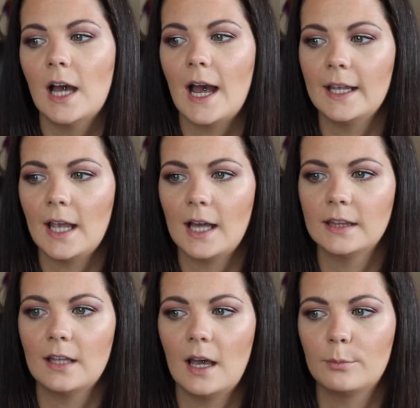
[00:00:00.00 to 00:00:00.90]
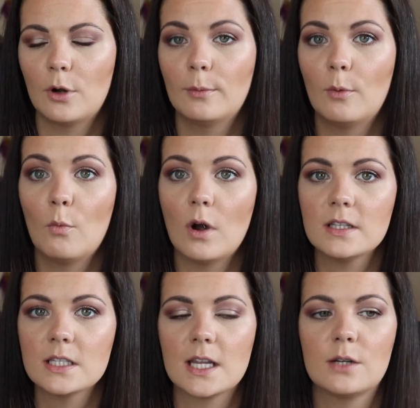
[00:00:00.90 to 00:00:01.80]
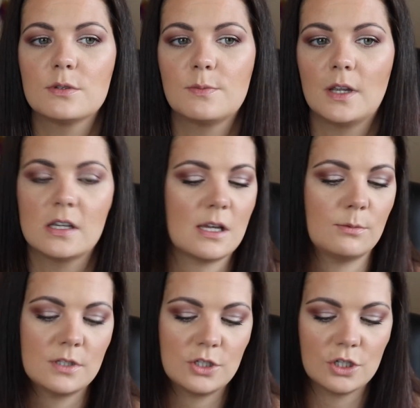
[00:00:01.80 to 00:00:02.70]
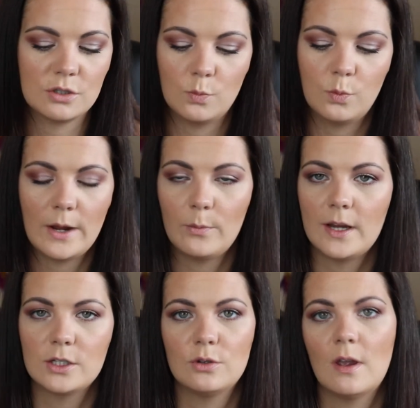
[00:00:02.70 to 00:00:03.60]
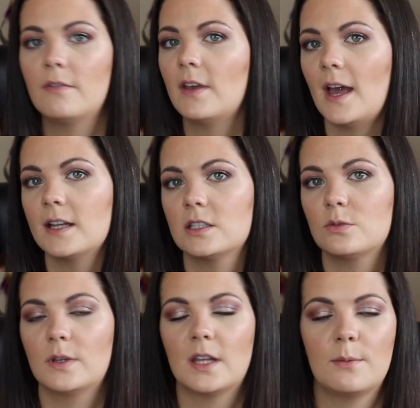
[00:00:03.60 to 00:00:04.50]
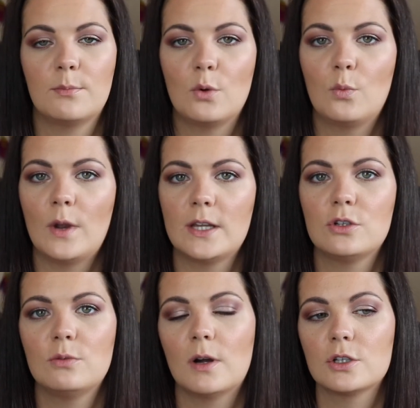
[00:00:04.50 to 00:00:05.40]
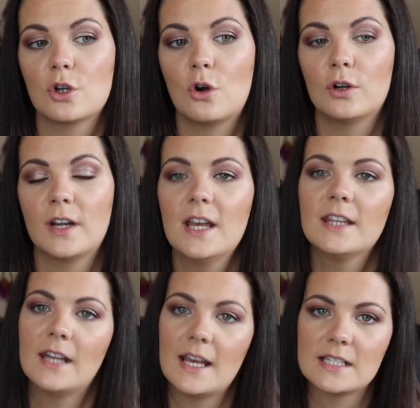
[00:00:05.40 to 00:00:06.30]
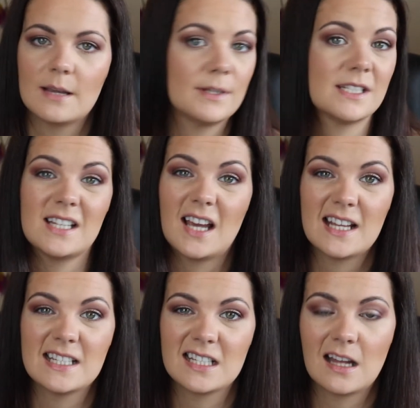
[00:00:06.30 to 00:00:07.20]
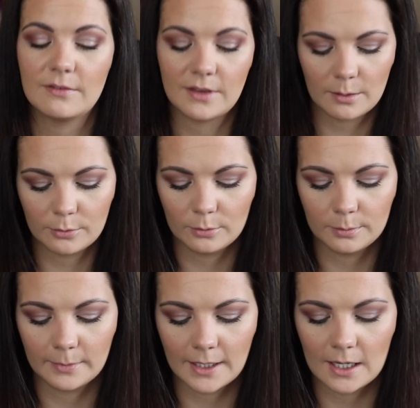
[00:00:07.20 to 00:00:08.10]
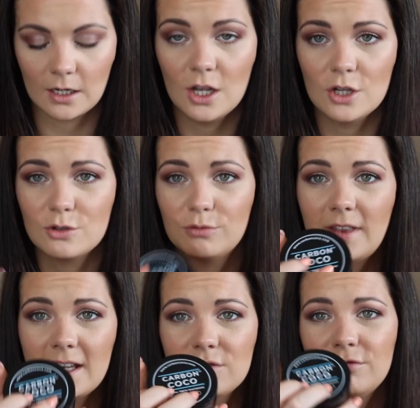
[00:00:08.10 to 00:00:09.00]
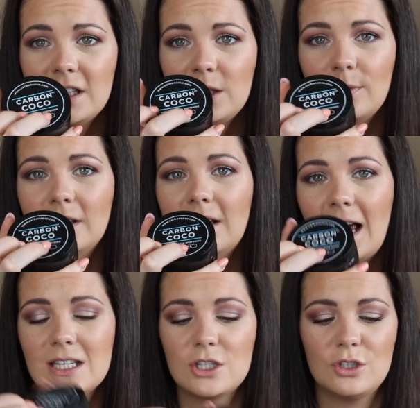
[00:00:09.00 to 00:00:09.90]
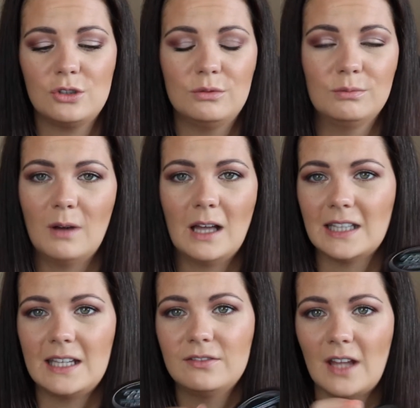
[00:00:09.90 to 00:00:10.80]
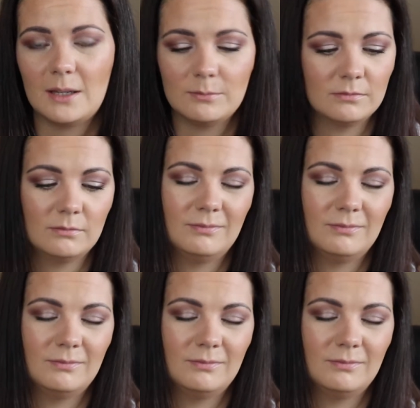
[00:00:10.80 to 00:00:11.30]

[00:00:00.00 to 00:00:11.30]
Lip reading: I had that problem once and it was because I was just way, way too heavy-handed with it and put way too much on. The next time I did it, I didn't have that problem again. So this really will last you a lifetime.